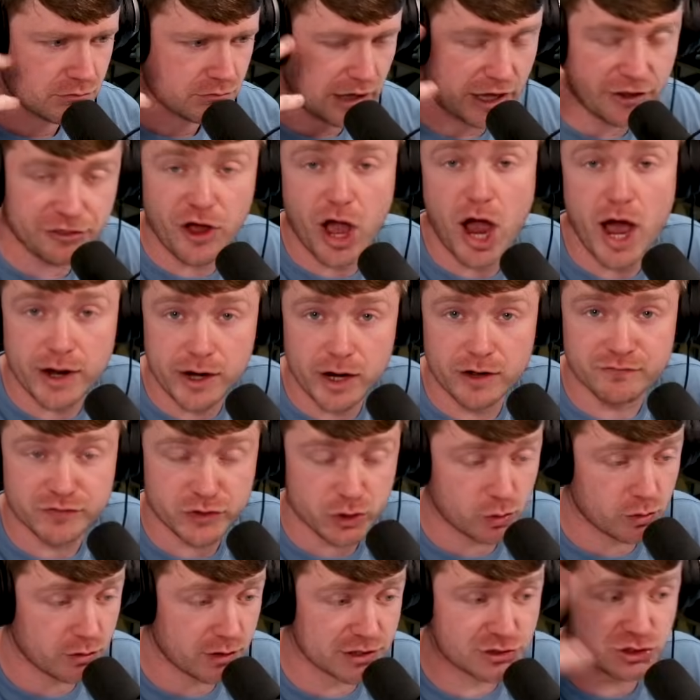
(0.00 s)
I thought of
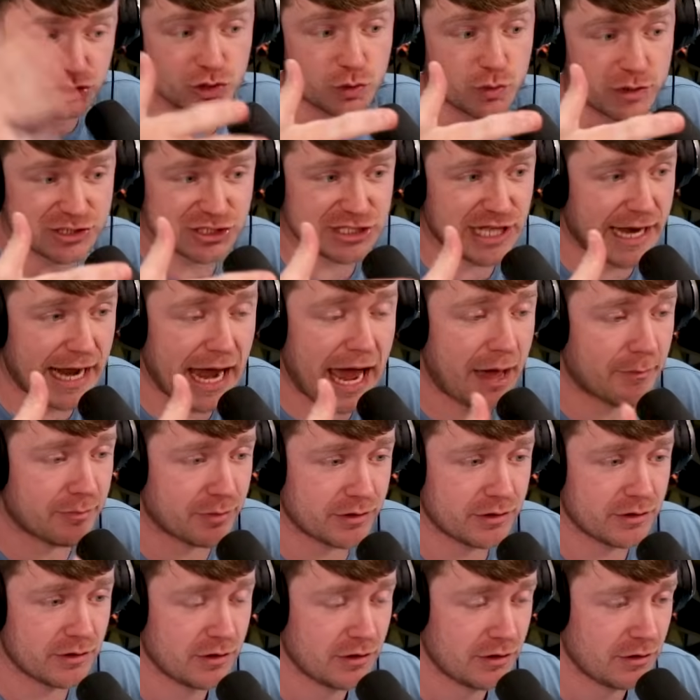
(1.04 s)
you as soon as that
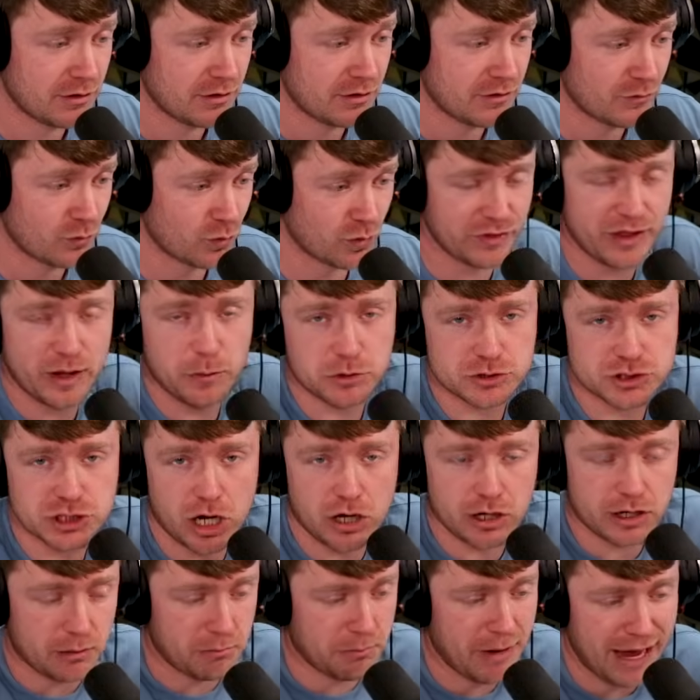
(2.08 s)
happened, when they were
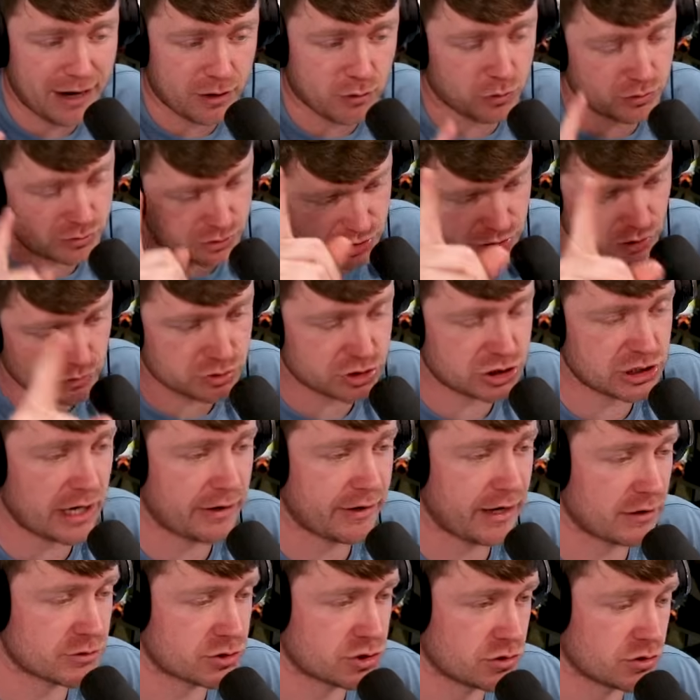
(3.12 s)
talking back. So
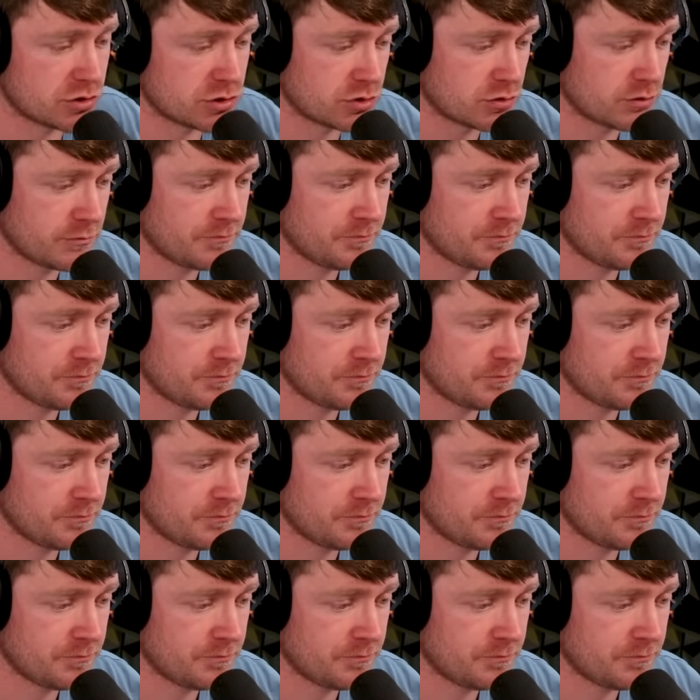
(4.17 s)
shout out to you.